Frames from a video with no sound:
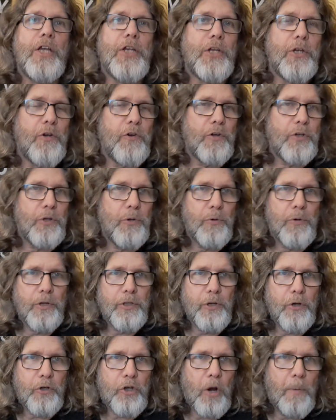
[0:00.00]
you you
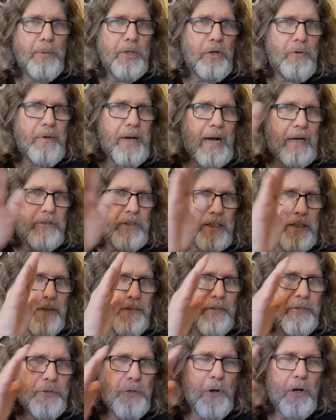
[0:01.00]
you're coming around
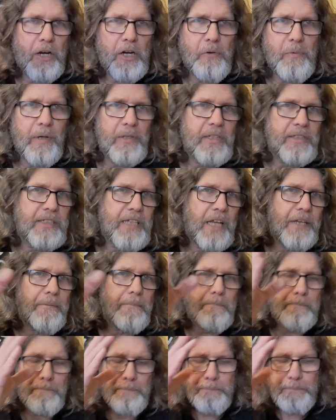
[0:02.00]
another circle around the
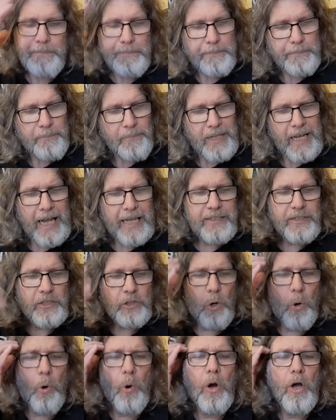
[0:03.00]
sun and
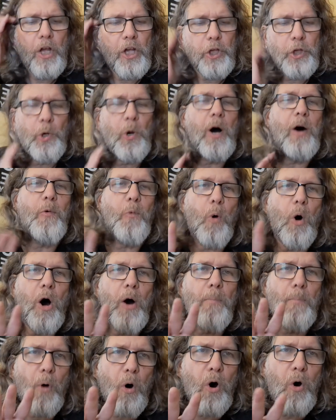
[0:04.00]
so you are
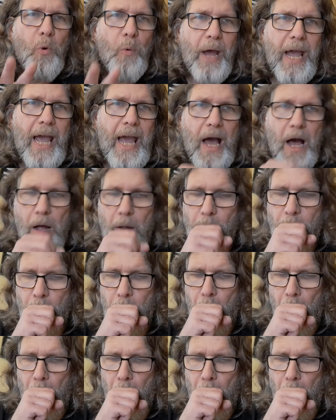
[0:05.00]
more aware